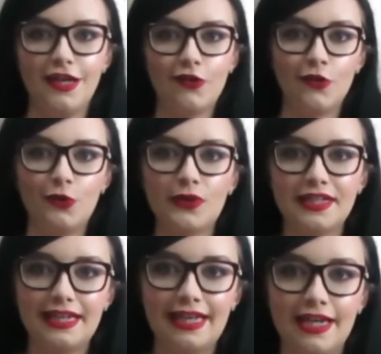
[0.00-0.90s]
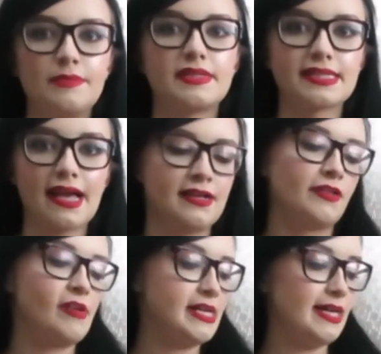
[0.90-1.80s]
Annoyingly, I'm sat
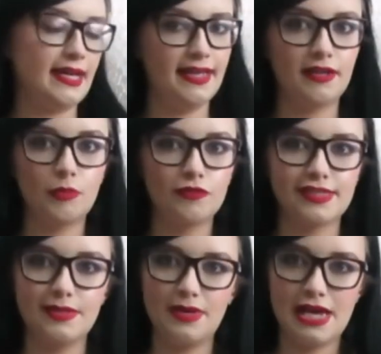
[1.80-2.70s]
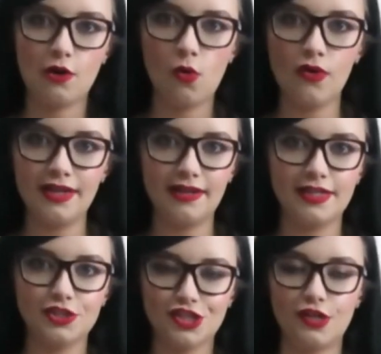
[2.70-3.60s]
here eating. I'm obviously being quite
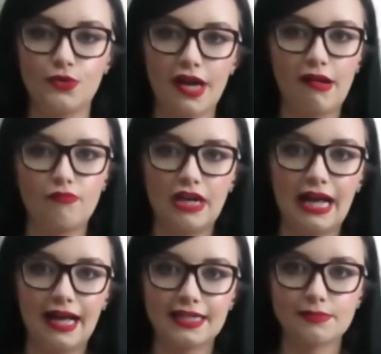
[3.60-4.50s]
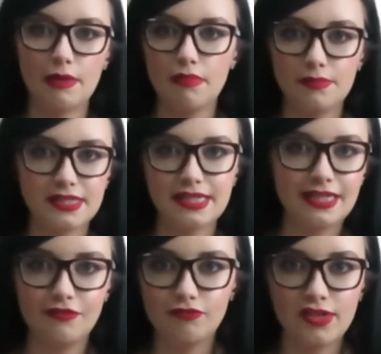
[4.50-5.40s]
like chilled out and relaxed. My mum didn't
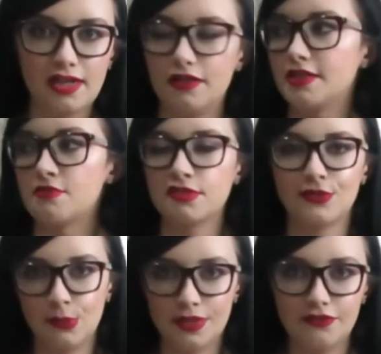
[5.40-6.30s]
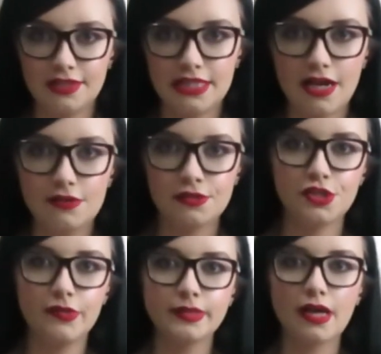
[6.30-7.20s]
even realise I was filming a video, so
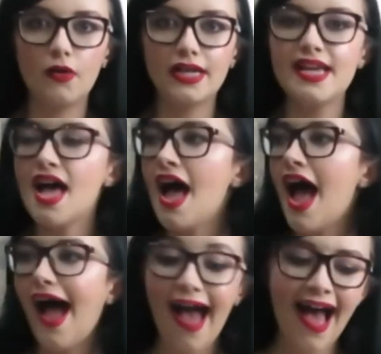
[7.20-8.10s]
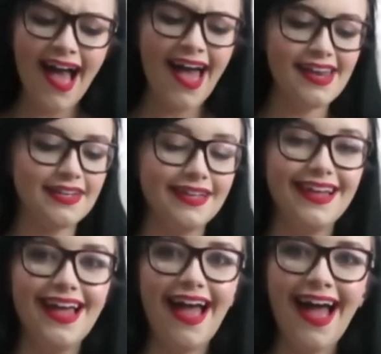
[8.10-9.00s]
she was going, Han,
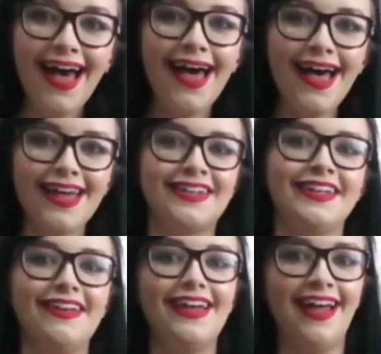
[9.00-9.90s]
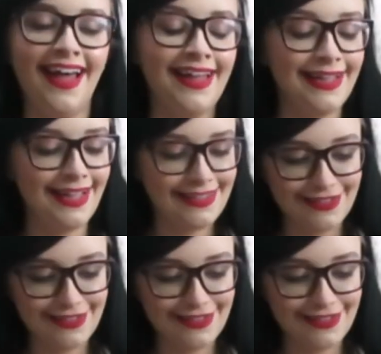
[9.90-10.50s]
Han, Han.